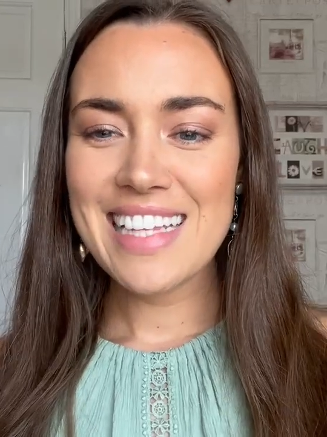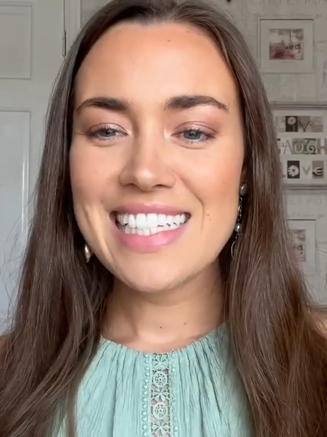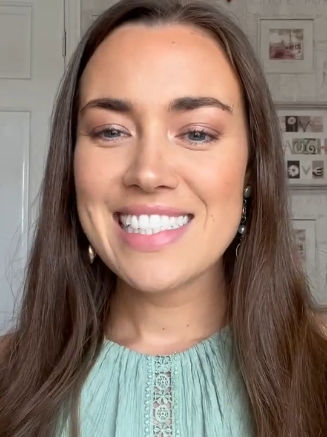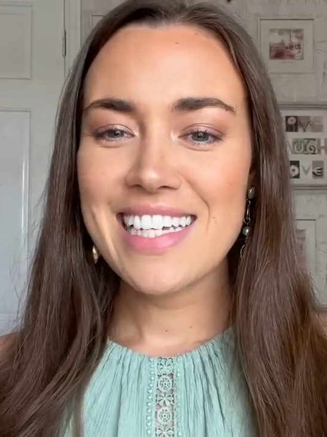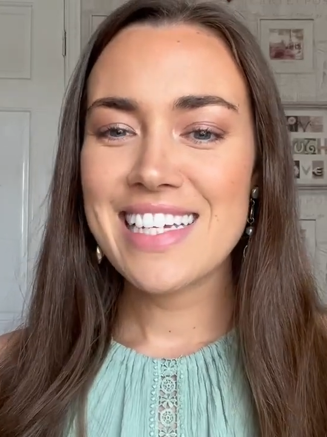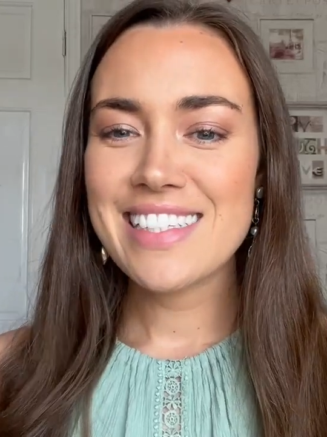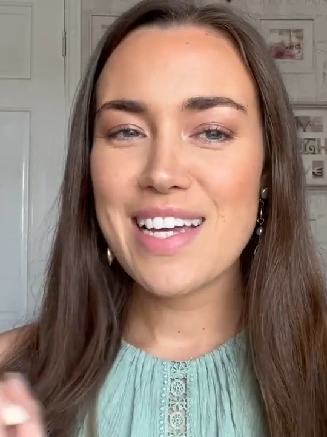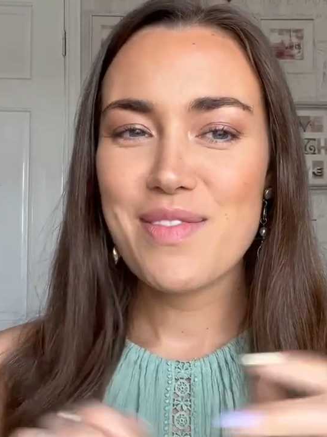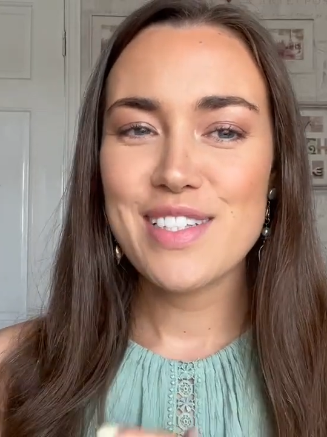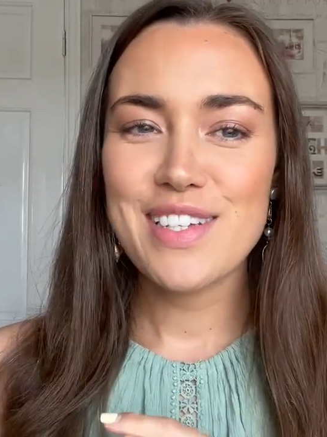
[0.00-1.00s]
This is
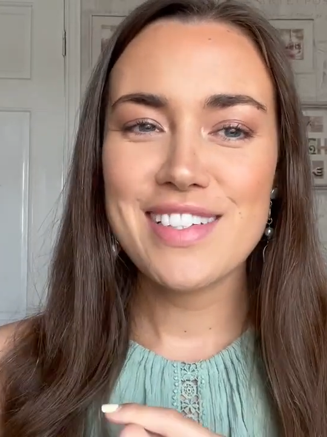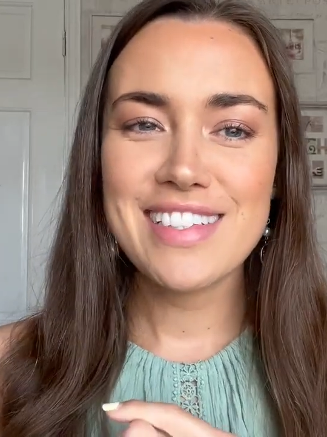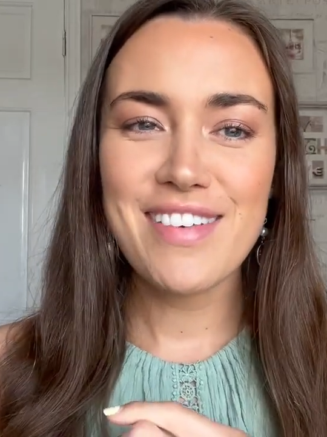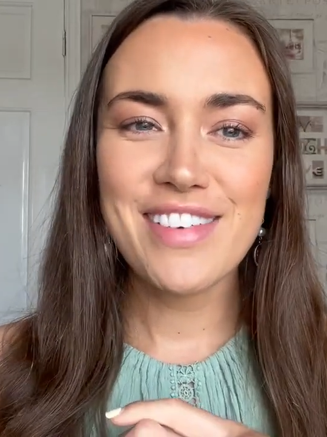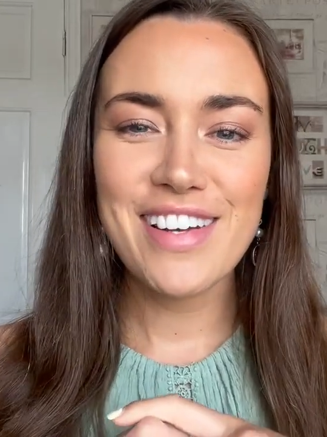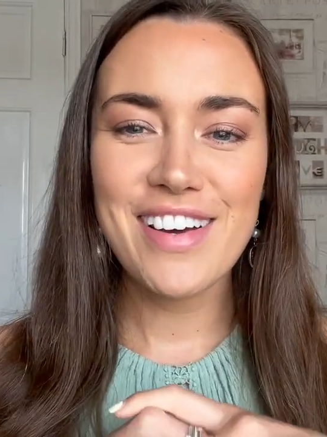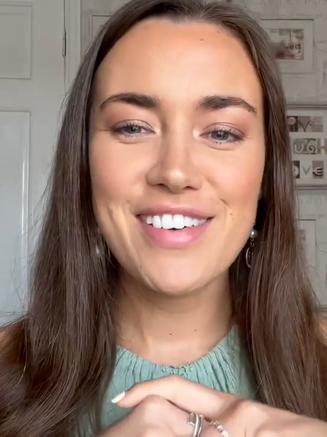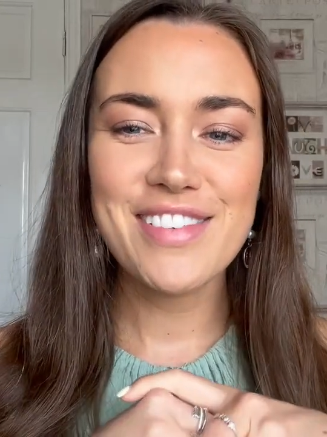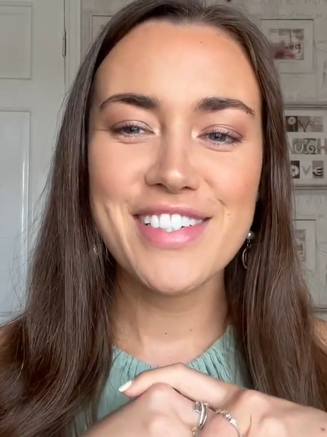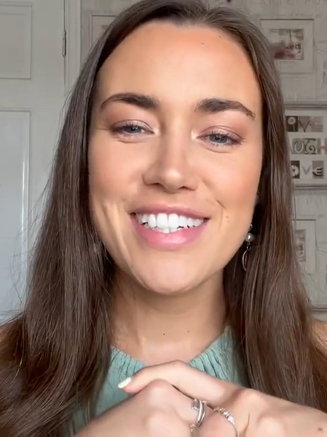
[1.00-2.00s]
episode 7
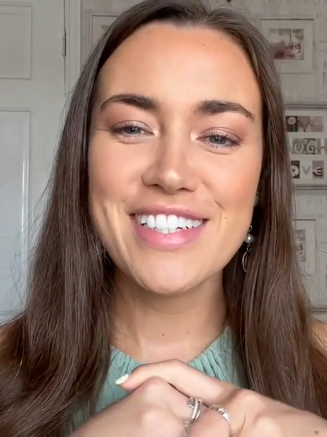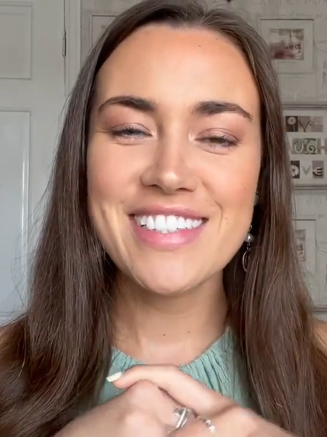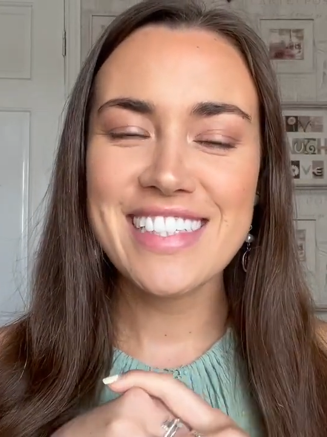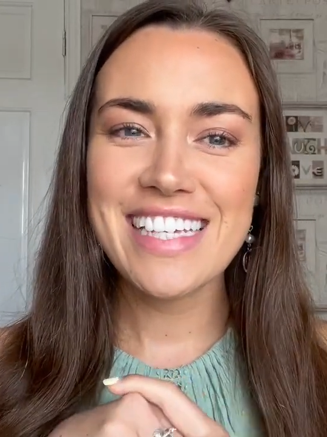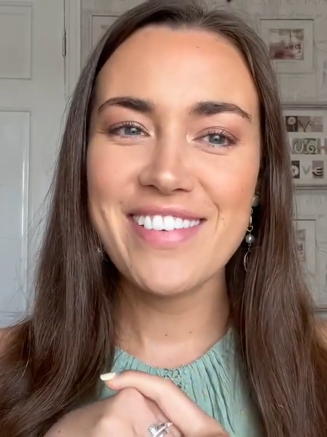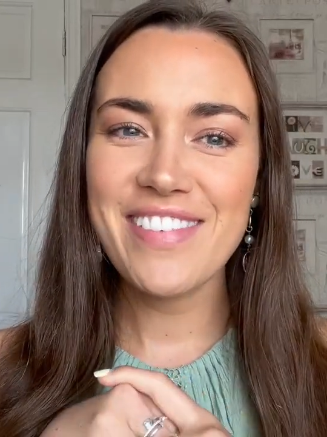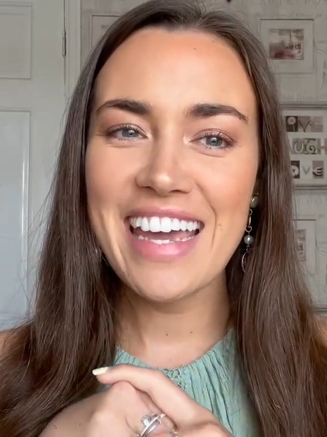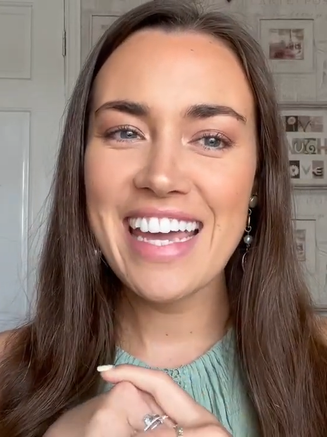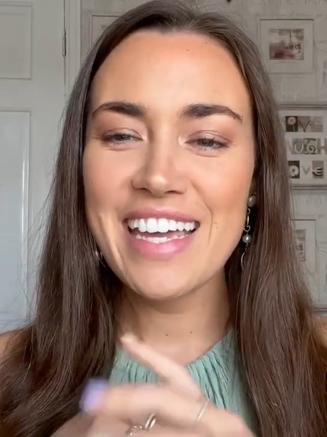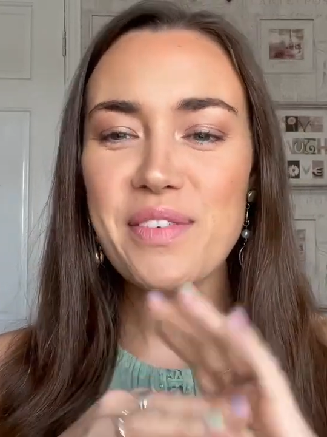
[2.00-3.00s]
of Good News TV,
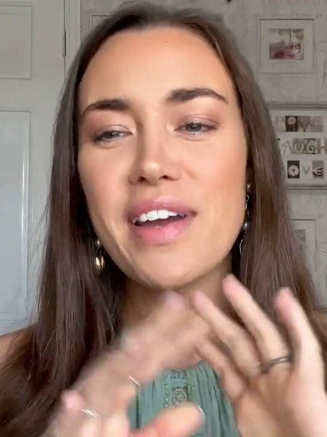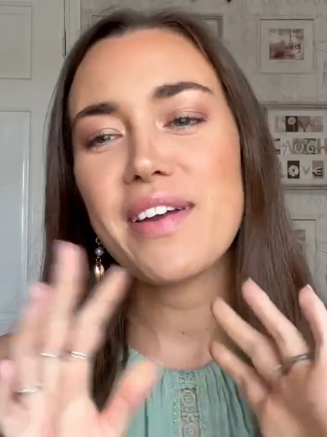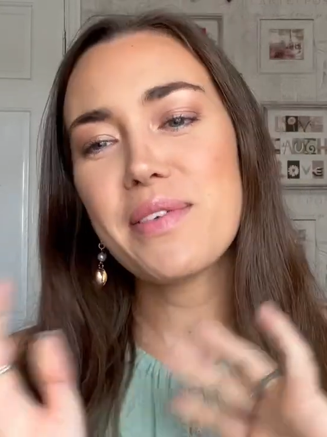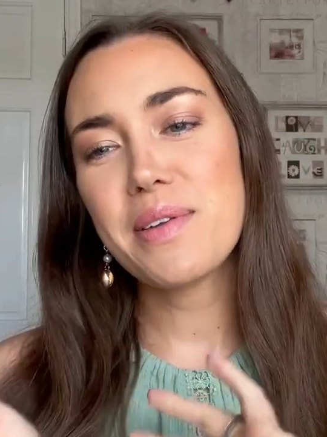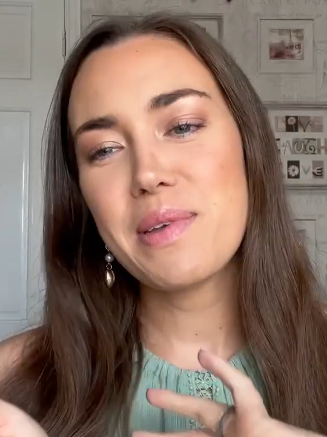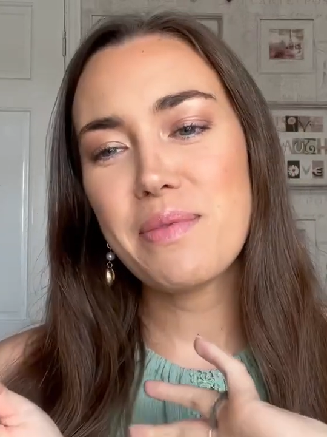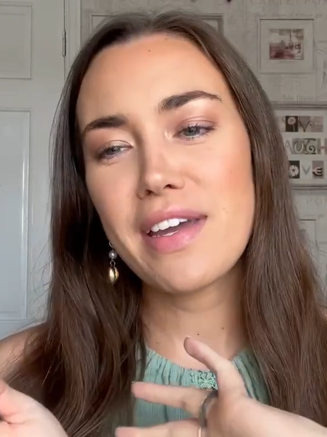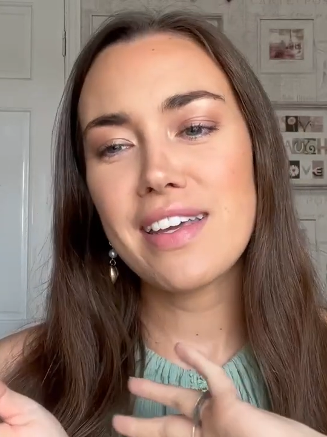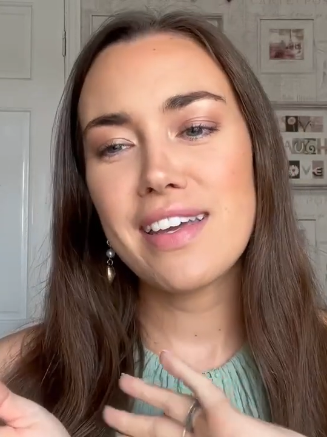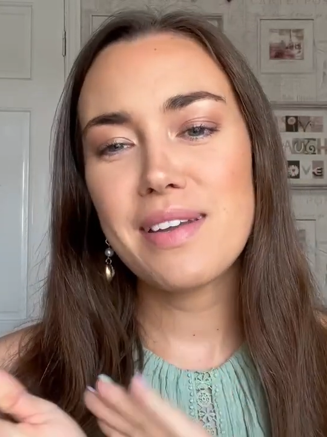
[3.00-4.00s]
where I'm going to be
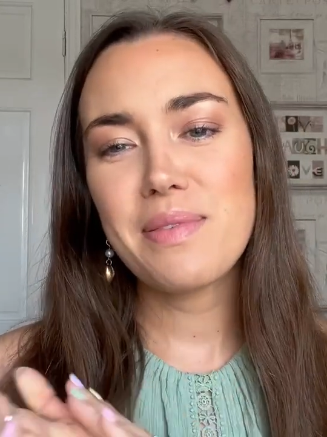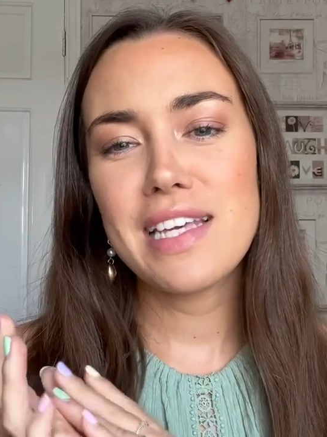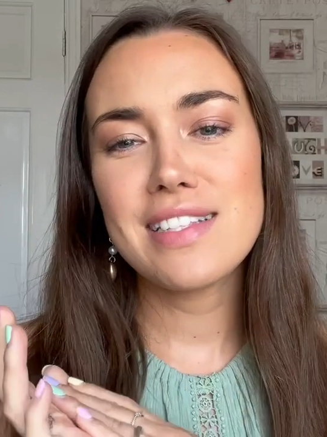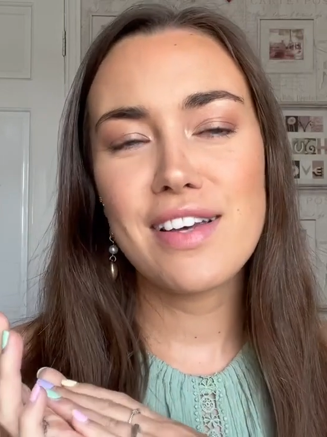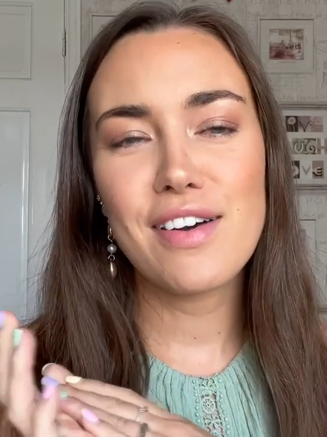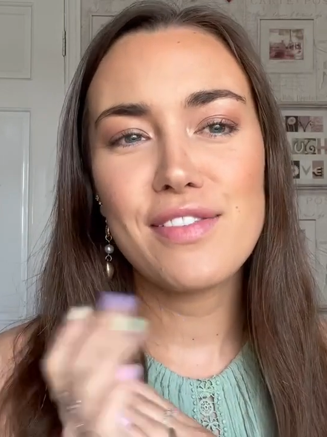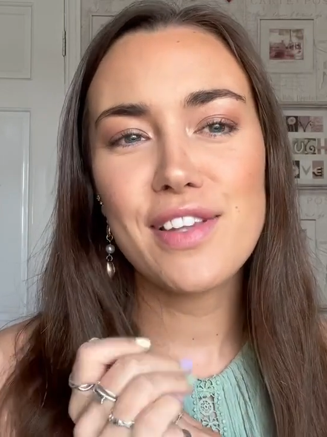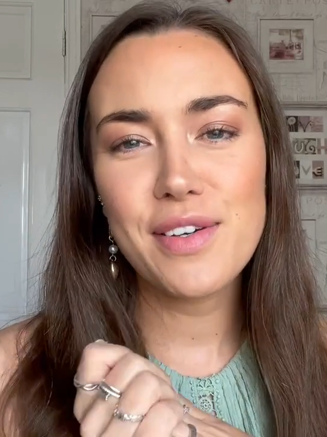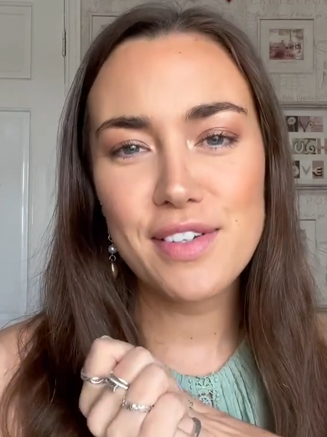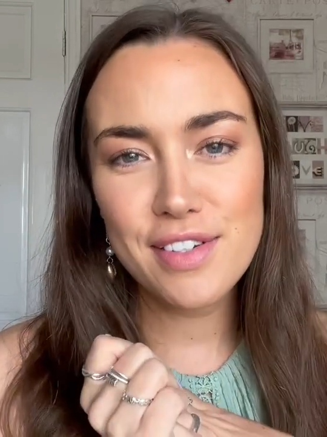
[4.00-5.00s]
bringing a piece of
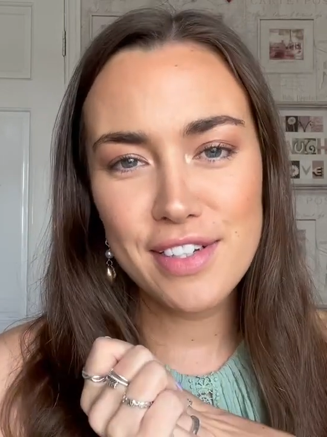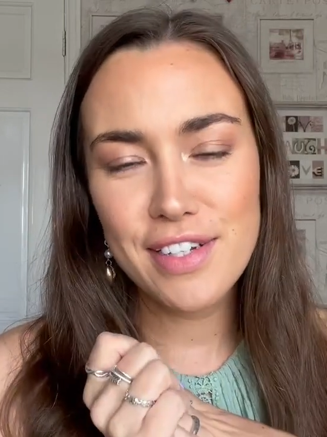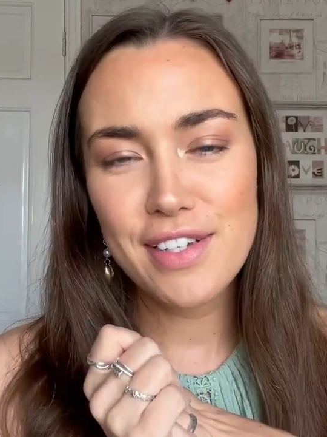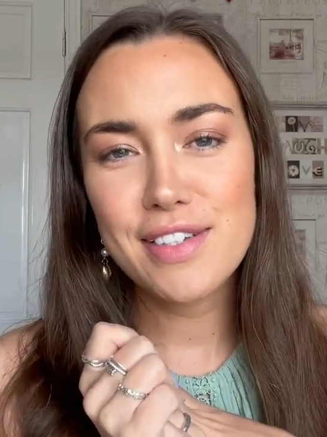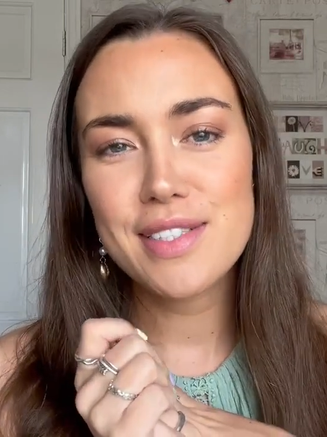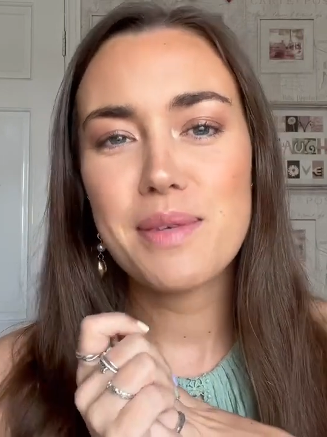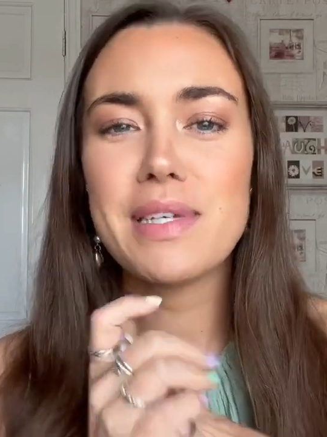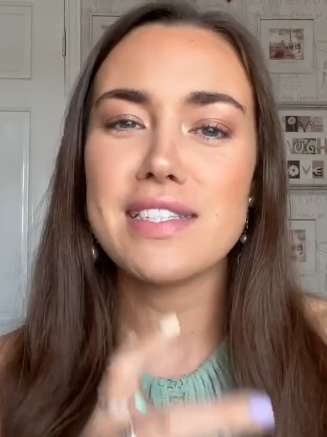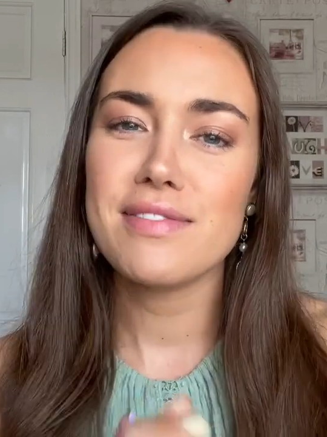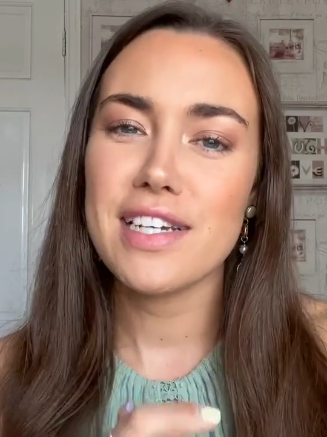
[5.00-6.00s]
local good news, a
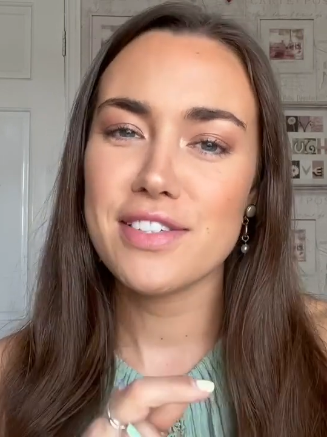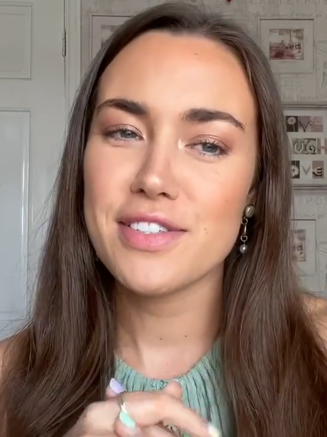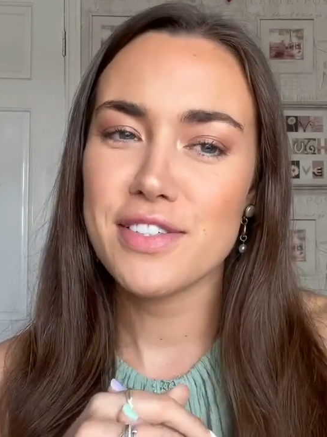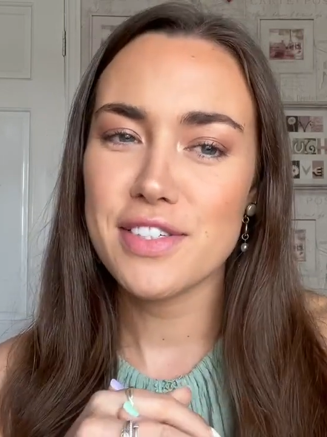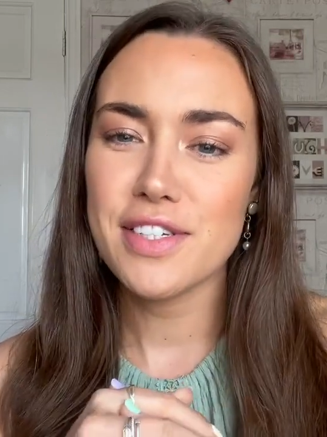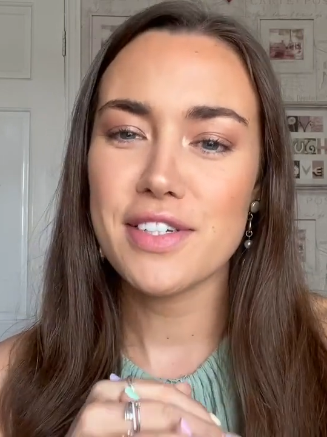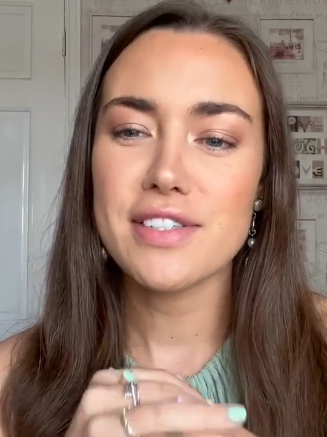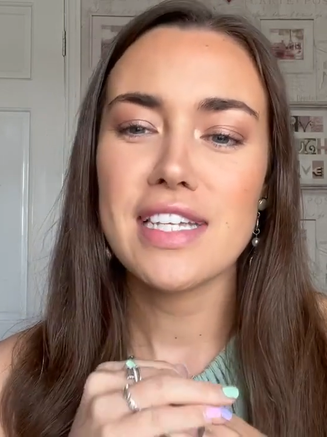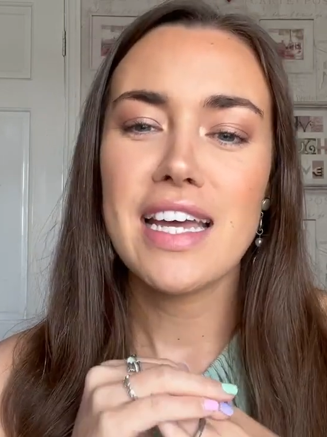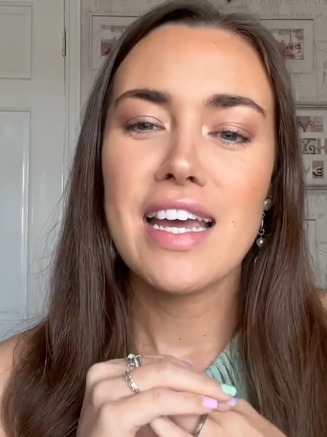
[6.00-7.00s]
piece of national good news,